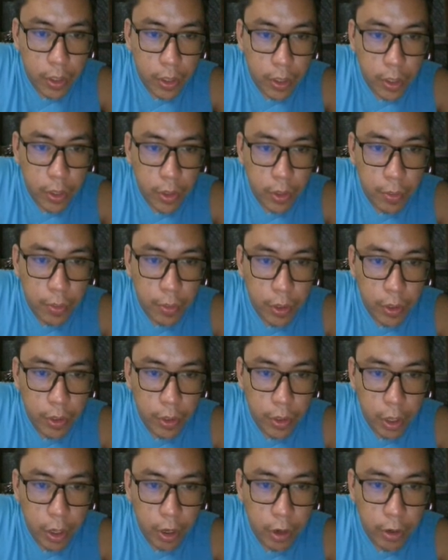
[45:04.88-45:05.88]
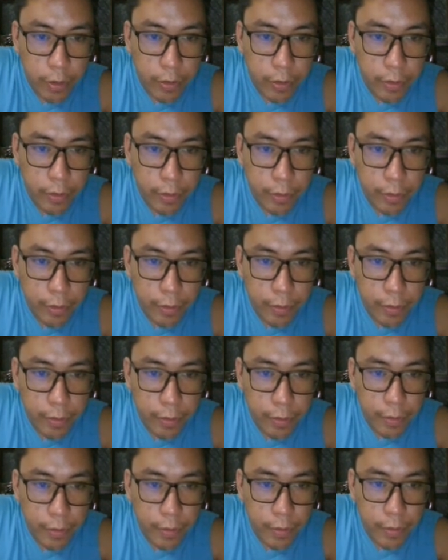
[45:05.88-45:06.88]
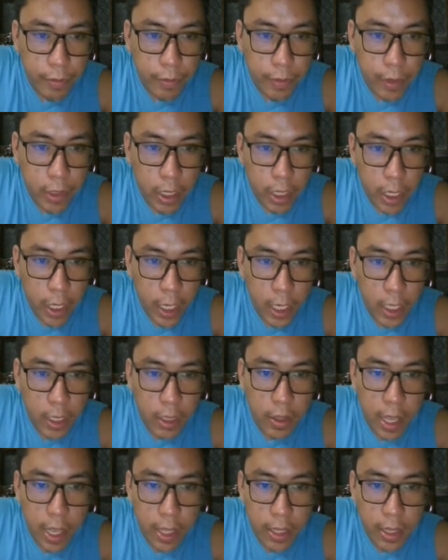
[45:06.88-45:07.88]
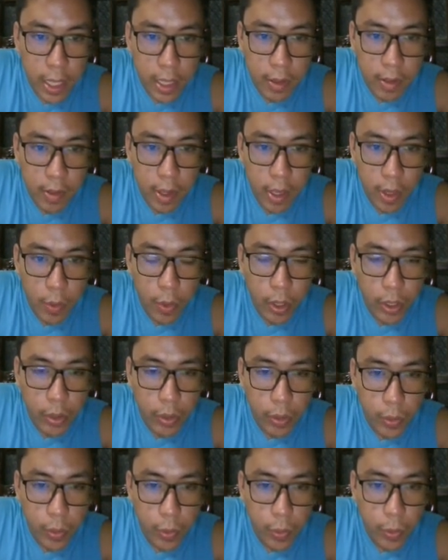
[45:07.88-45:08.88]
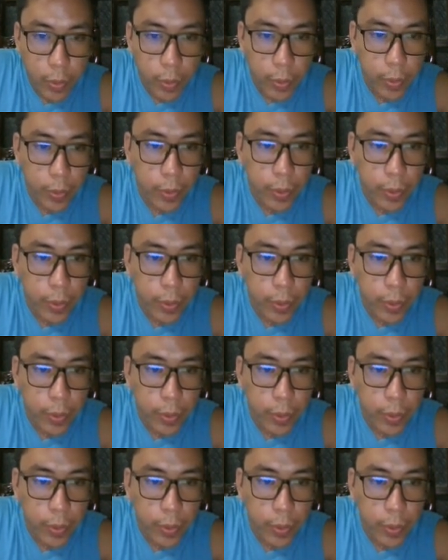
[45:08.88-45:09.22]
cube root of 8, and that's equal to 2.